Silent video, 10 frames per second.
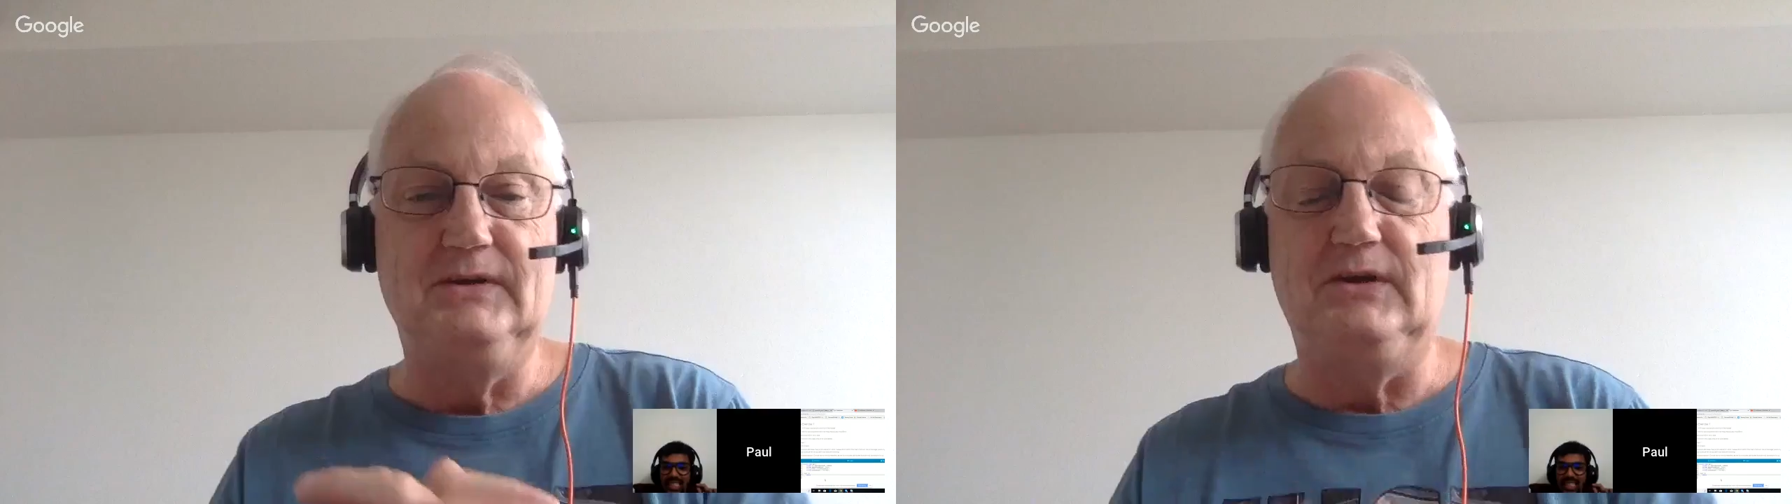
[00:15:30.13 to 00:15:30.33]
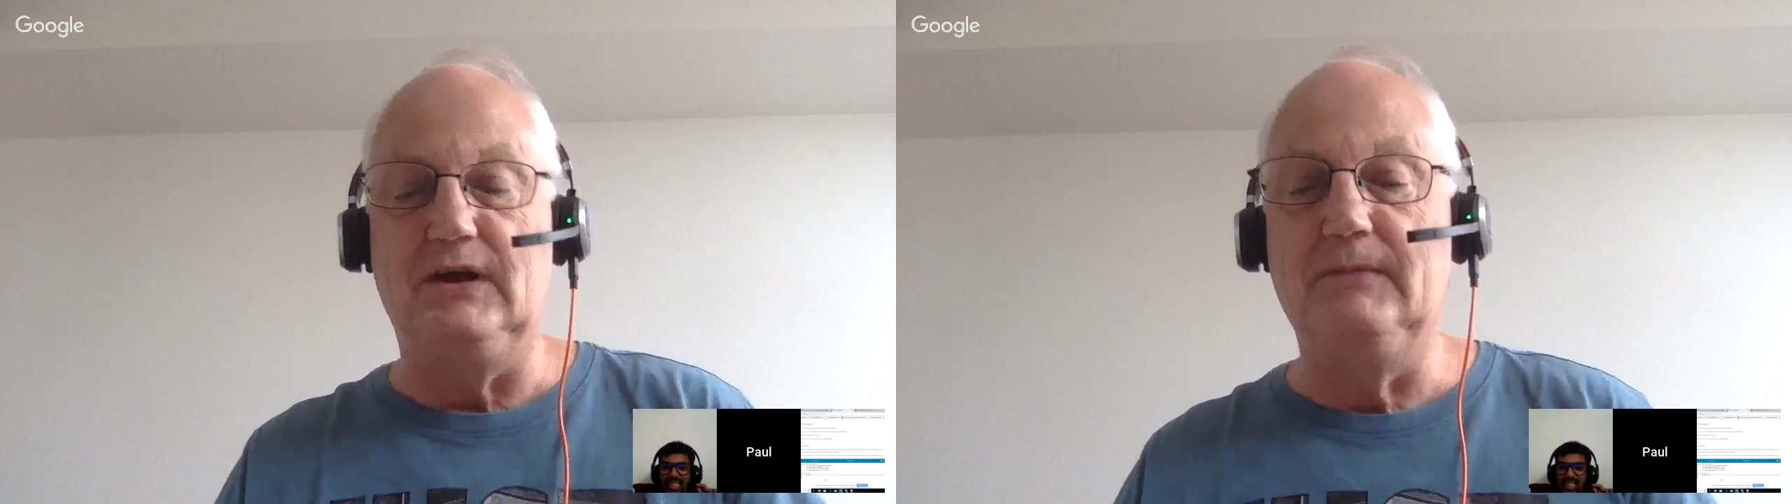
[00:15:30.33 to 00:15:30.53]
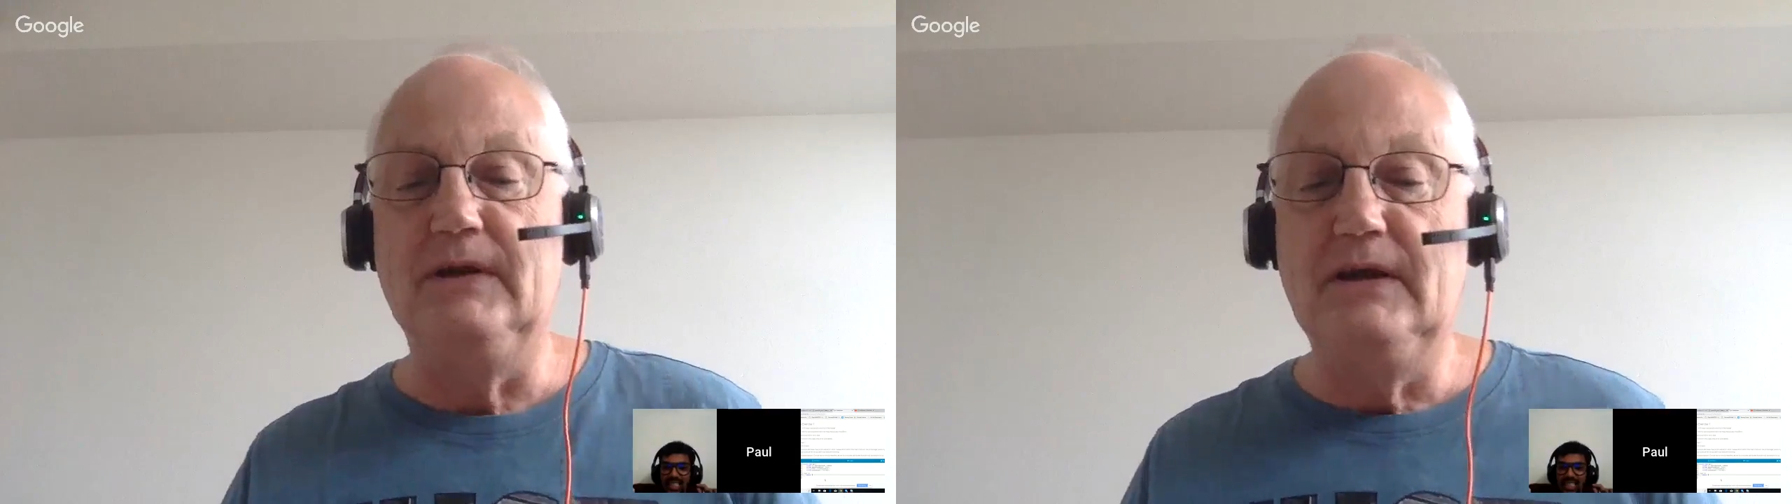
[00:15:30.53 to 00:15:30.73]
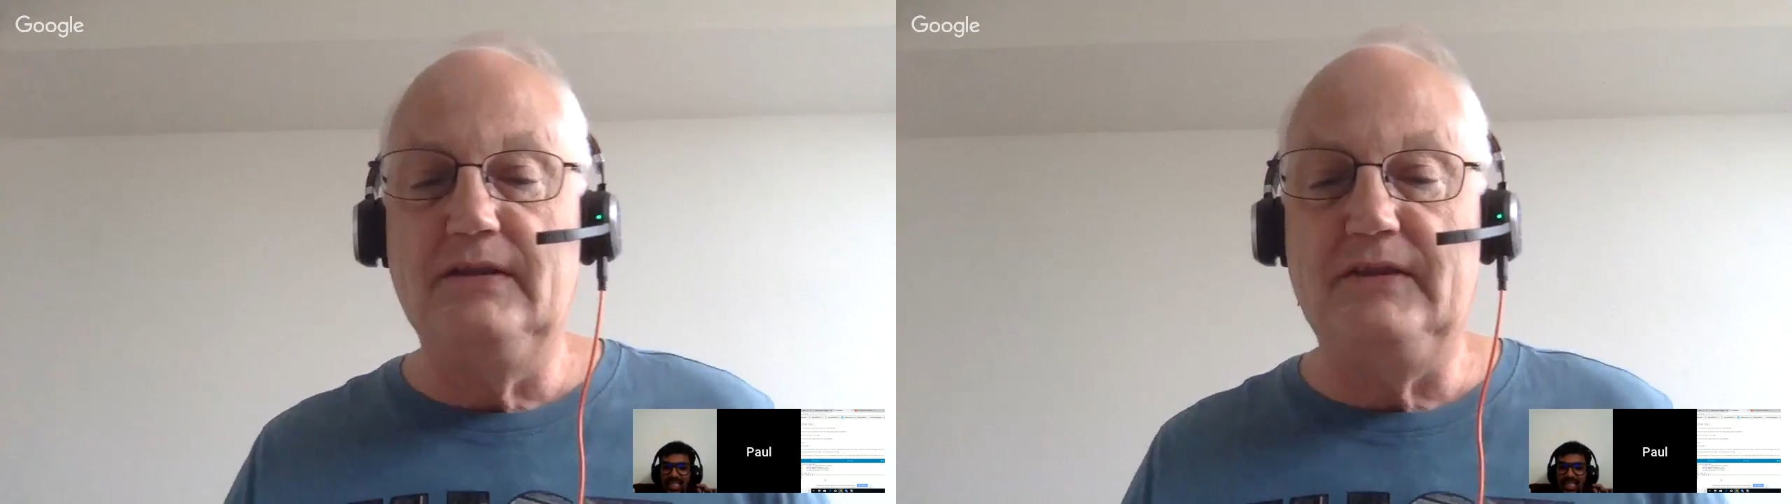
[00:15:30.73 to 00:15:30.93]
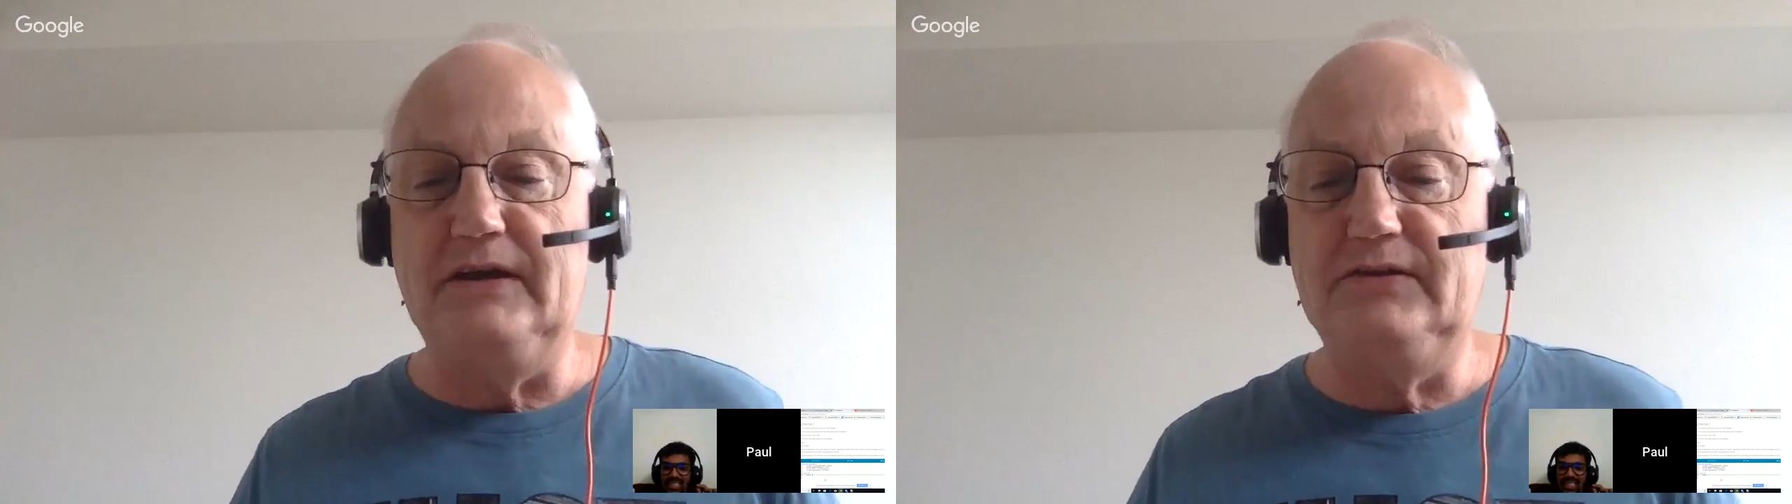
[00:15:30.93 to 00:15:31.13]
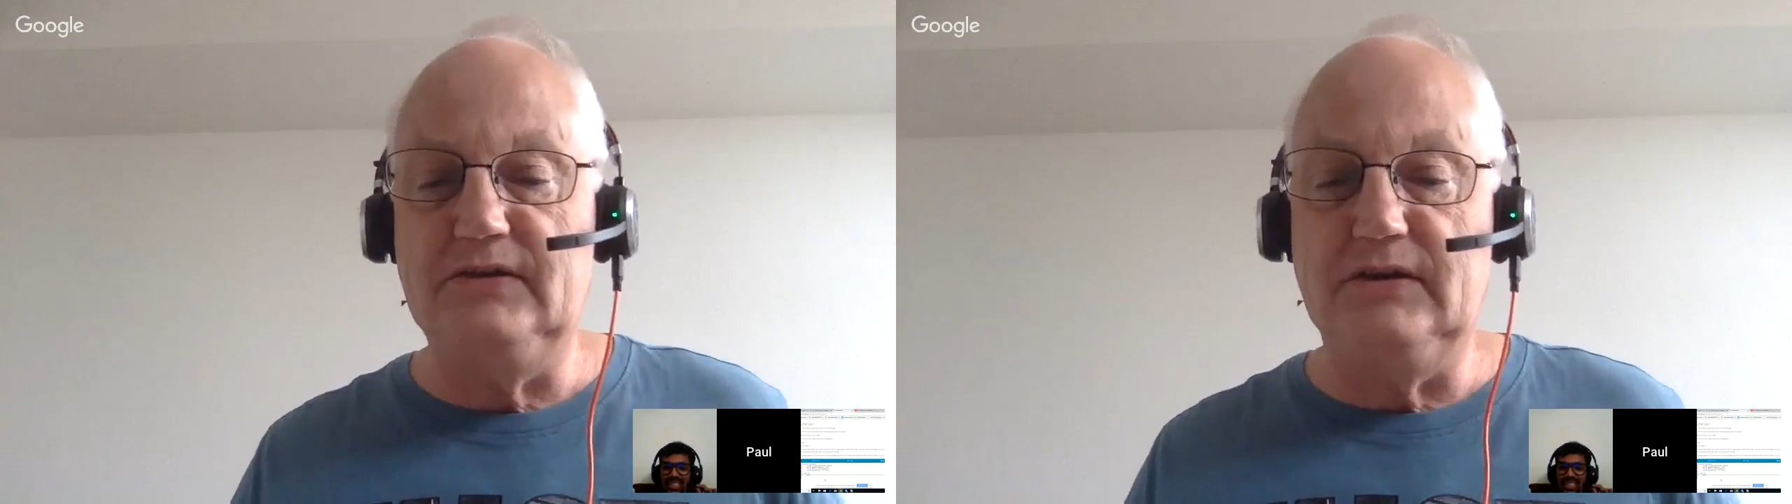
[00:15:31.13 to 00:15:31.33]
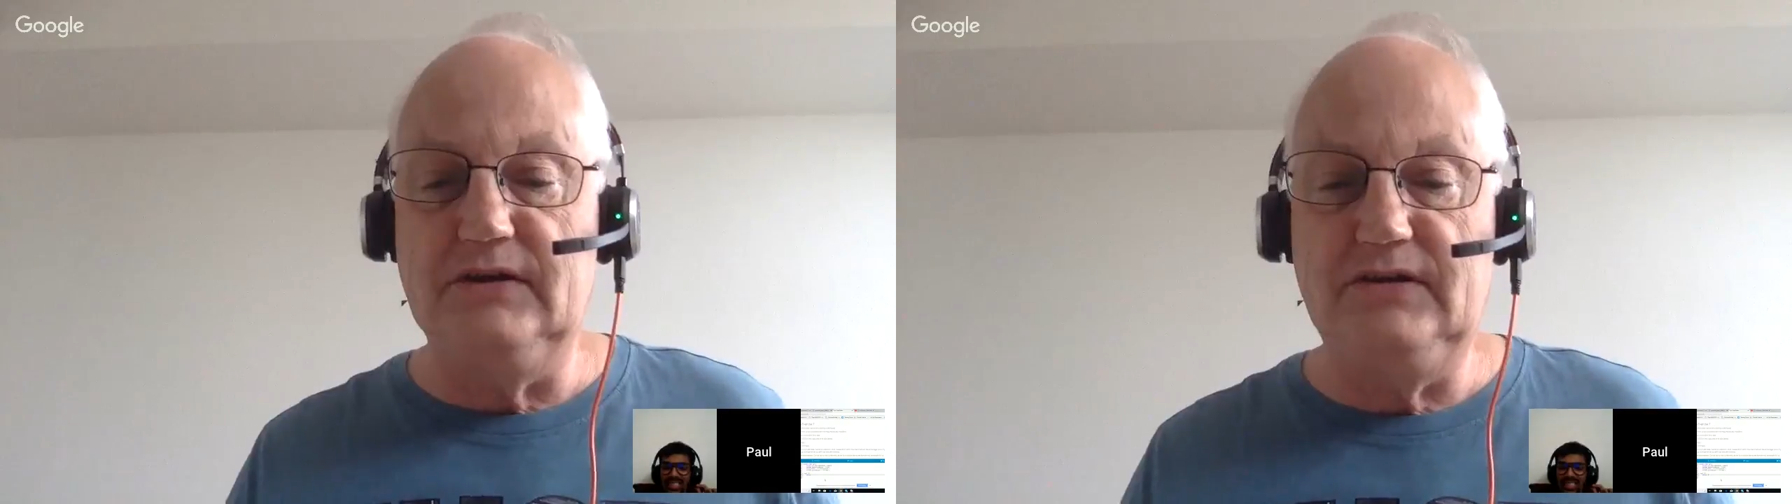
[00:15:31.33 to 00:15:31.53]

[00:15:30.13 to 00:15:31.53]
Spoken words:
All right. Thanks, guys.